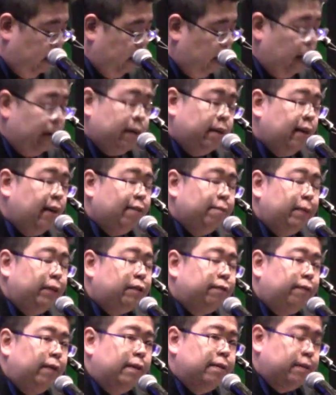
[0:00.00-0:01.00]
I didn't have
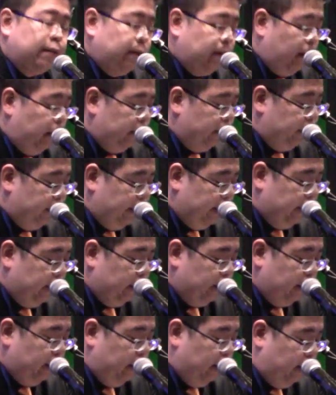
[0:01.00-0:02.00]
much friends in college
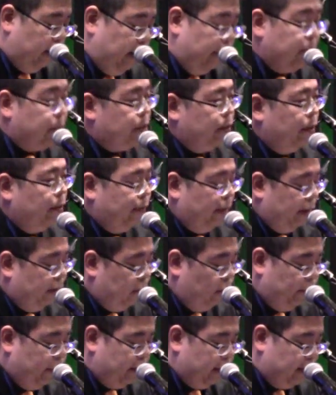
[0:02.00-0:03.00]
either. Uh, I was still living at
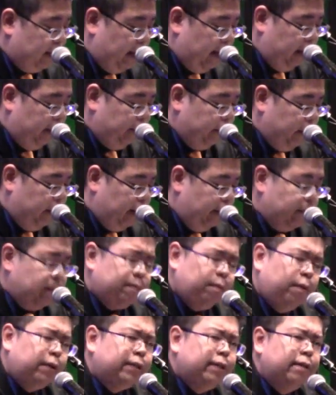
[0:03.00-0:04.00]
home at the time, but I was
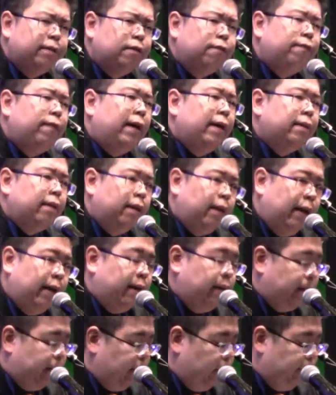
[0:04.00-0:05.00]
fortunate to find the
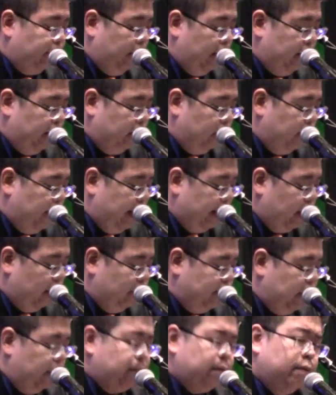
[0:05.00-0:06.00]
Lion King fandom back
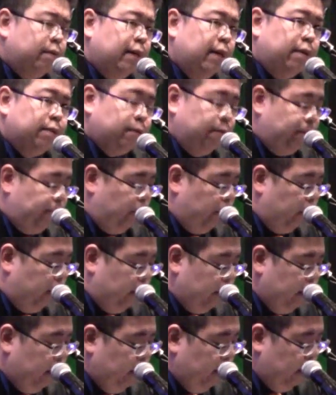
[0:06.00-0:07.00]
in about two thousand
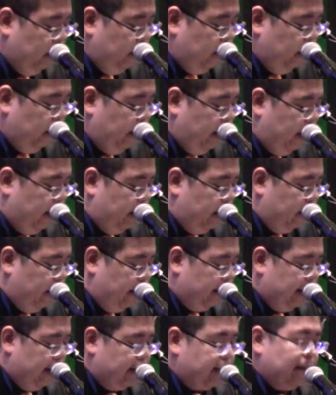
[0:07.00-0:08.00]
four. And
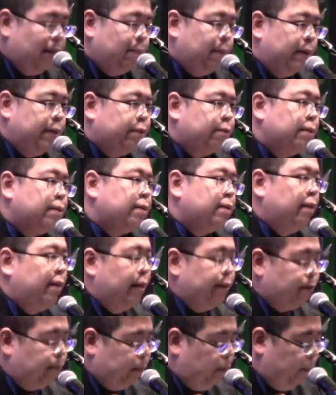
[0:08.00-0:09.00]
at that time, my interest in
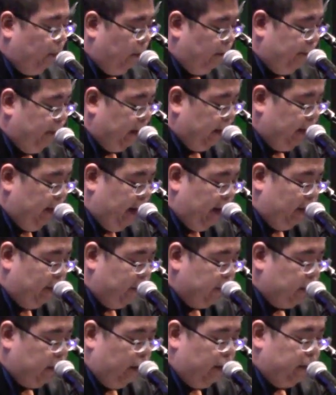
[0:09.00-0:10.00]
anthropomorphic
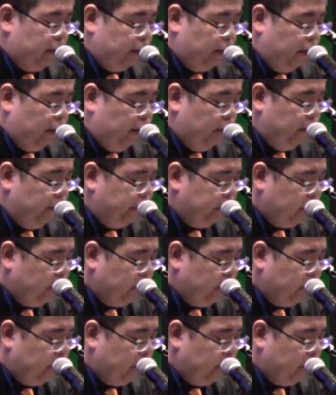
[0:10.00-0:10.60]
animals started to grow.